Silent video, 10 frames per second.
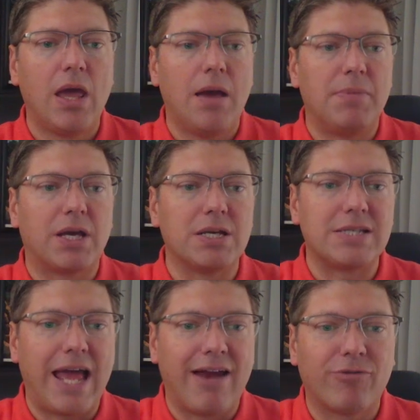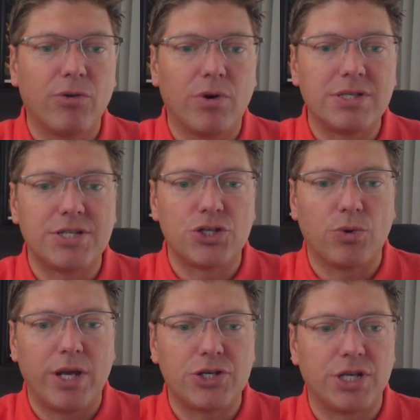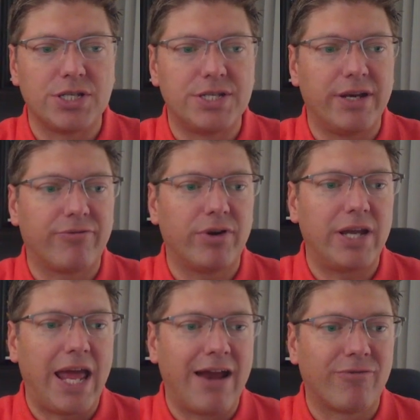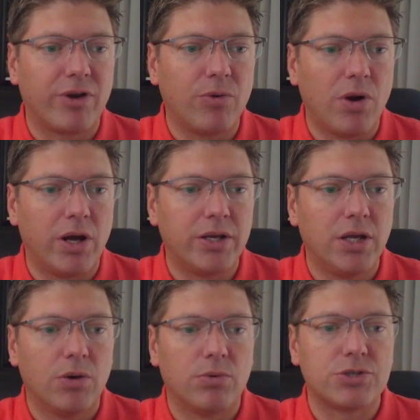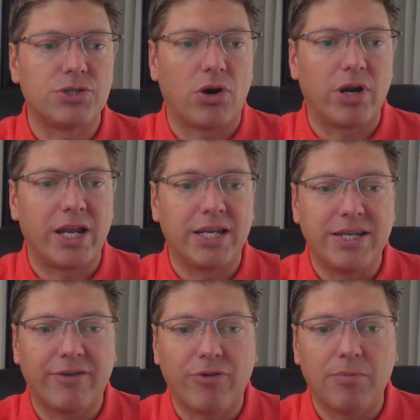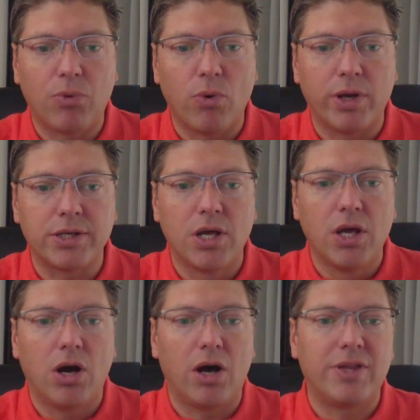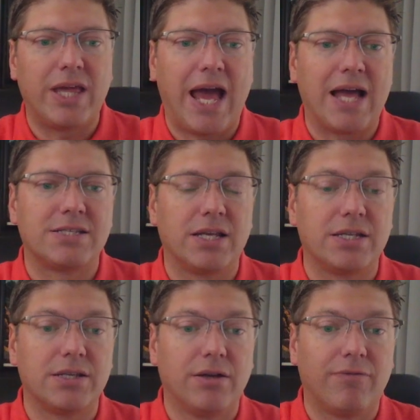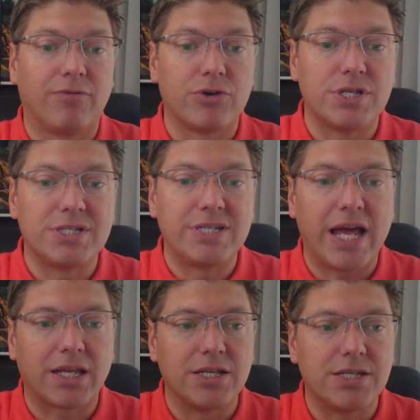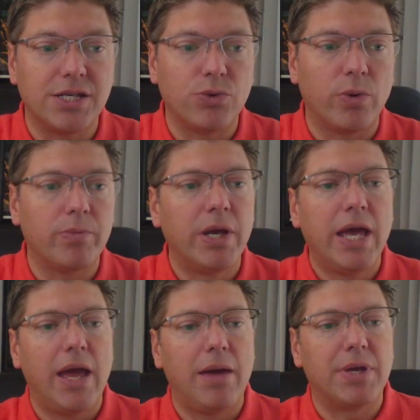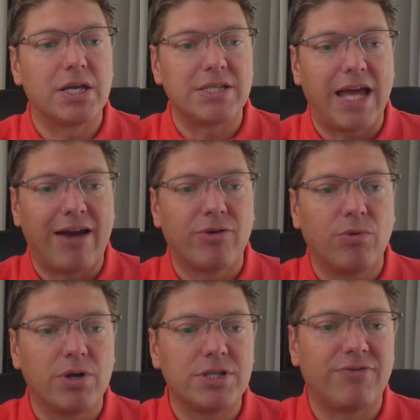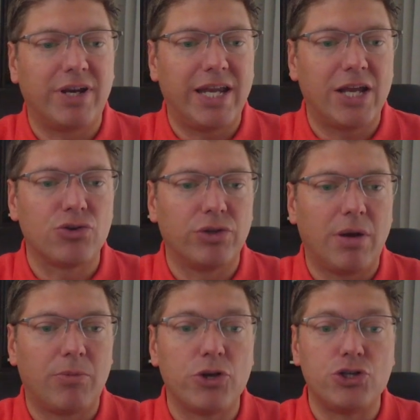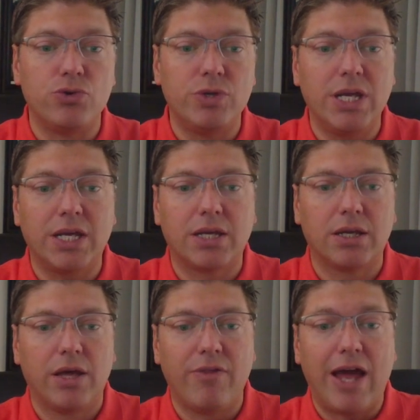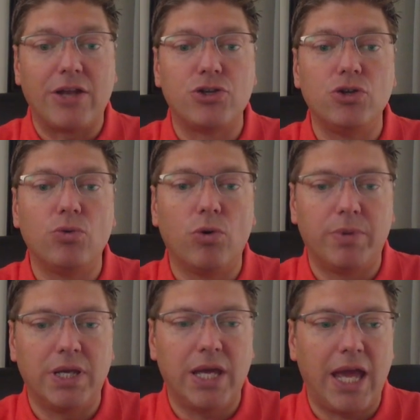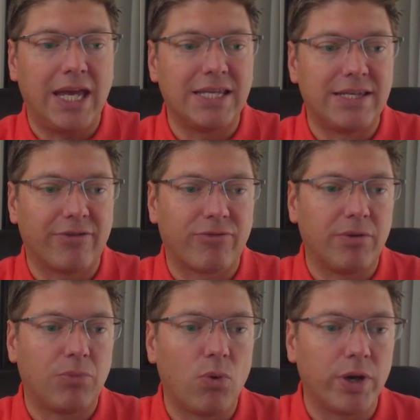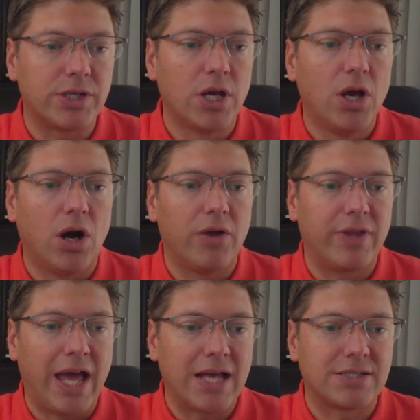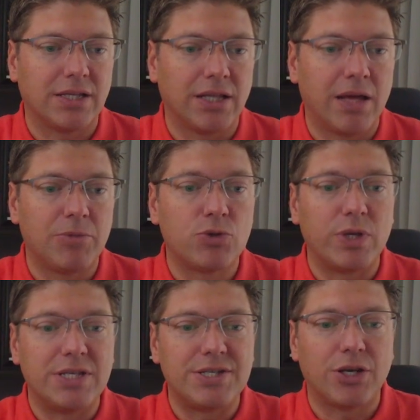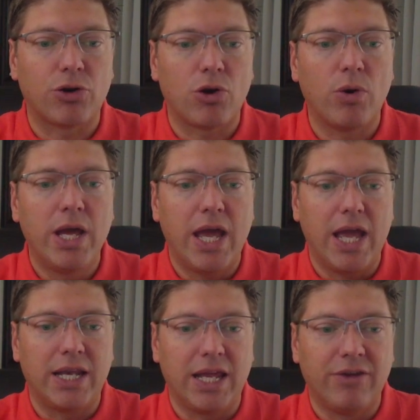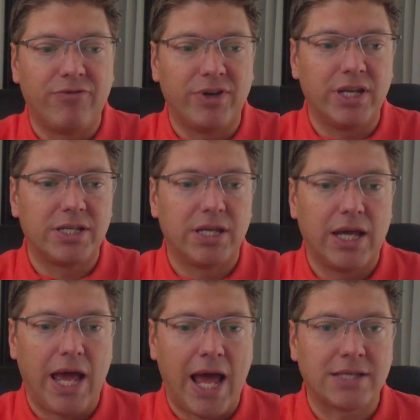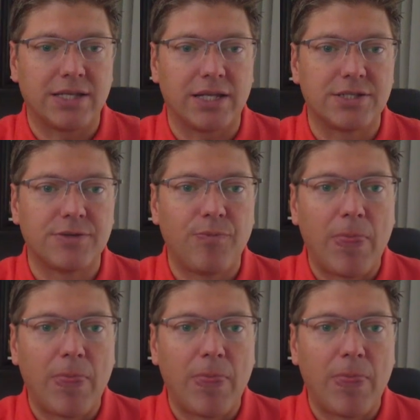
Because everyone's situation is different, everyone will start at a different point on the asset versus debt continuum. And because everyone's financial number is unique, that too will be a different point on the asset line between 0 and infinite assets.